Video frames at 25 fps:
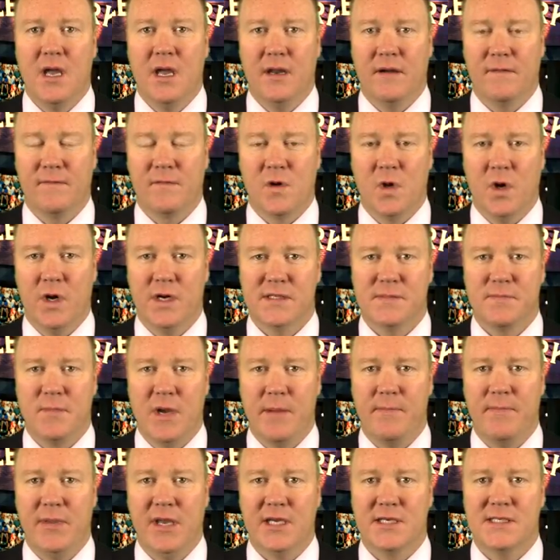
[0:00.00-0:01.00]
And of course,
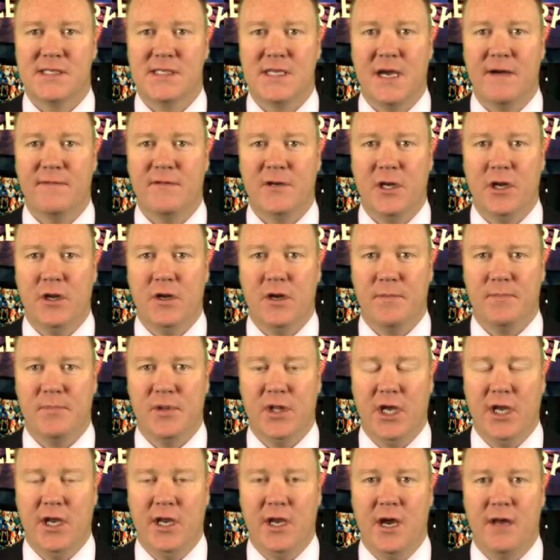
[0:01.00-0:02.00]
my Big 7 unit
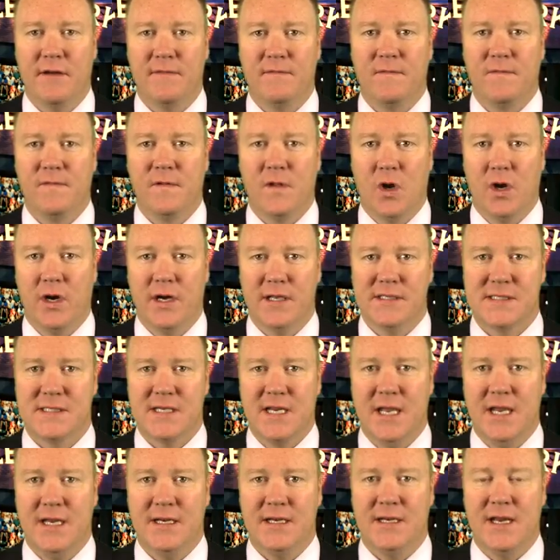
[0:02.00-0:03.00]
play on Florida
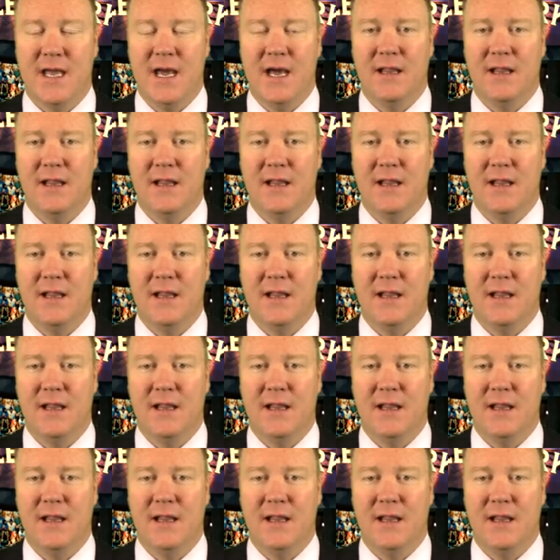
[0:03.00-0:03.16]
State and